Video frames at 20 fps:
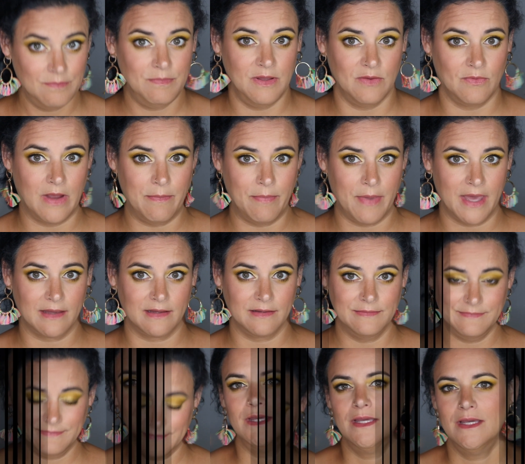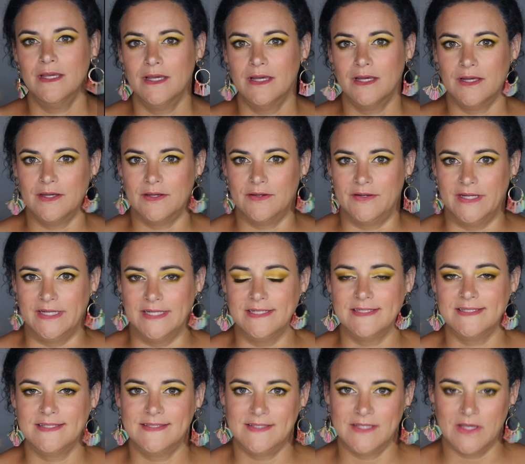Be right back. All
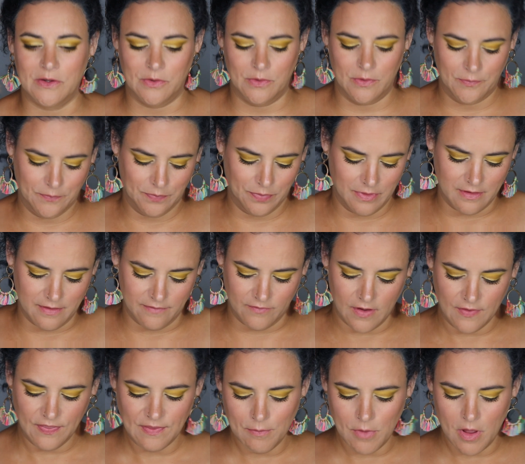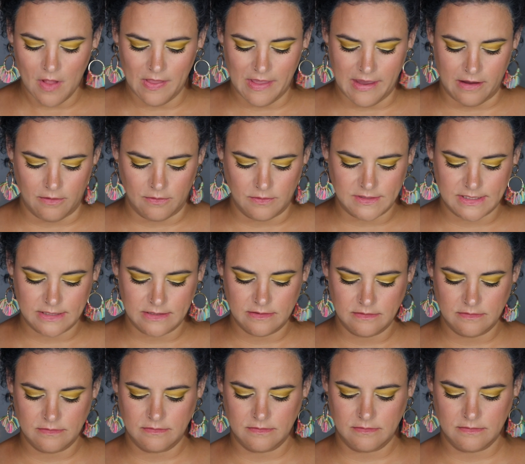right, so I've got them all out
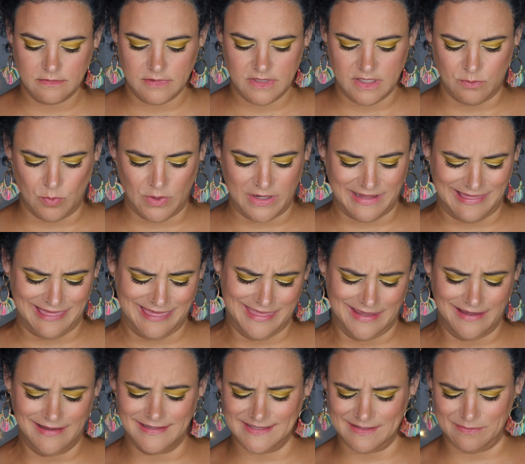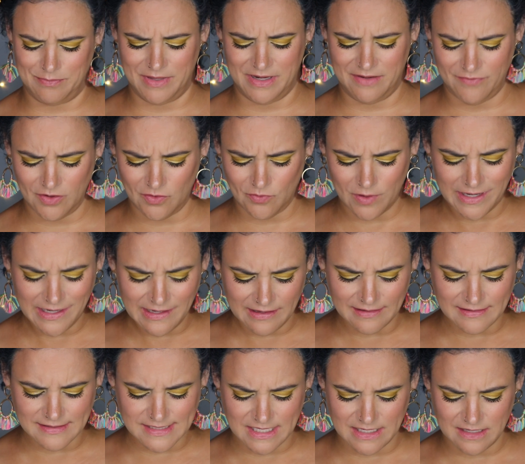in what I think is a bit of a
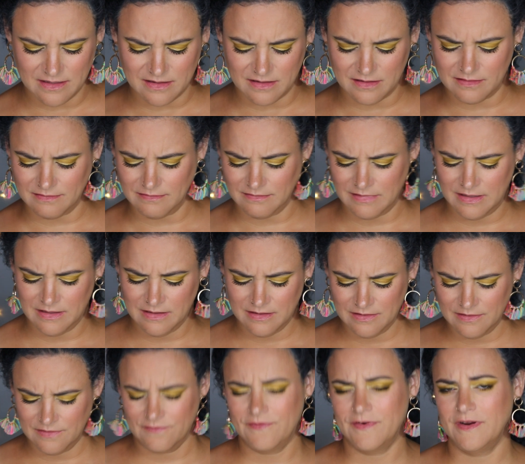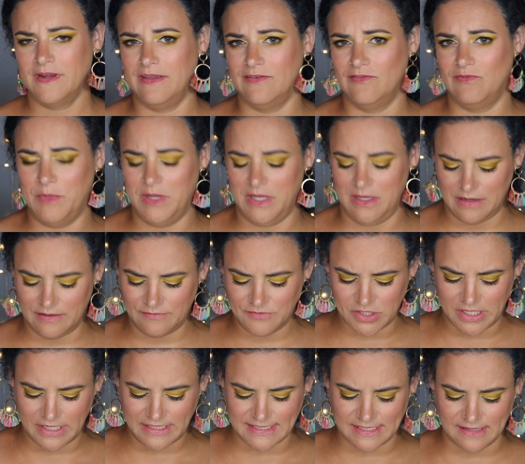gradient here forgive me. I've
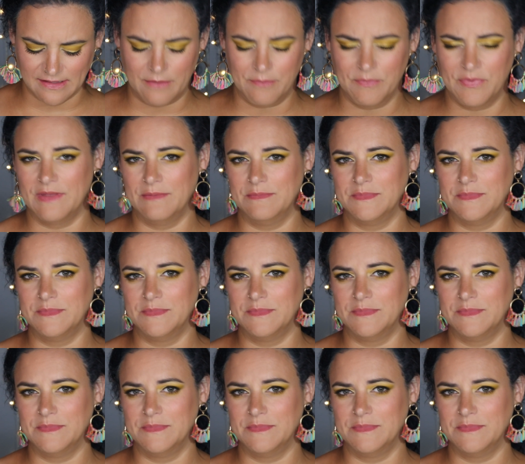tried to lump